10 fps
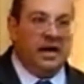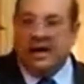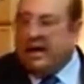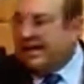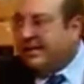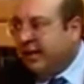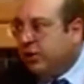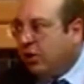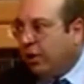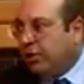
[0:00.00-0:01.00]
unless I
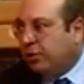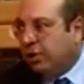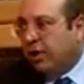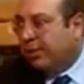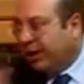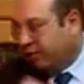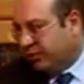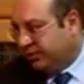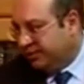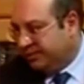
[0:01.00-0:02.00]
know what you are all
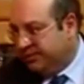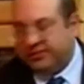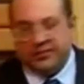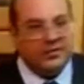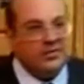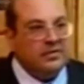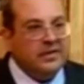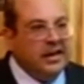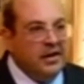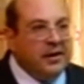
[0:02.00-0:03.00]
about.
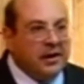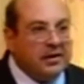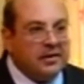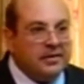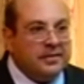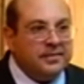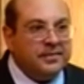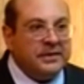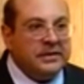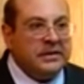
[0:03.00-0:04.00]
Very difficult.
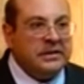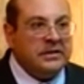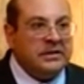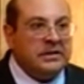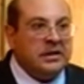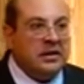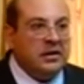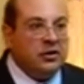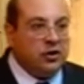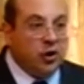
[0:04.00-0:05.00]

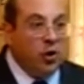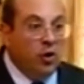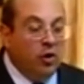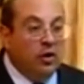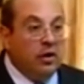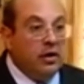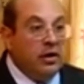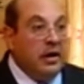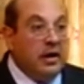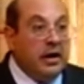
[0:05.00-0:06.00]
So
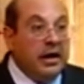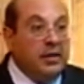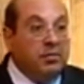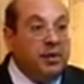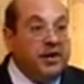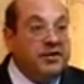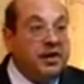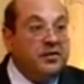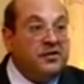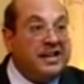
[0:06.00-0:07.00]
it
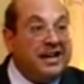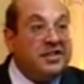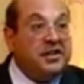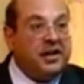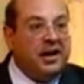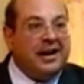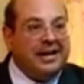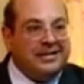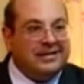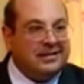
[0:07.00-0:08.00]
preserves cultural
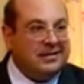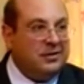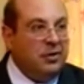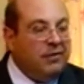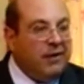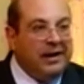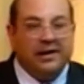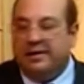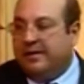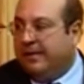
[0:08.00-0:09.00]
rights. You will
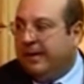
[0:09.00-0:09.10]
find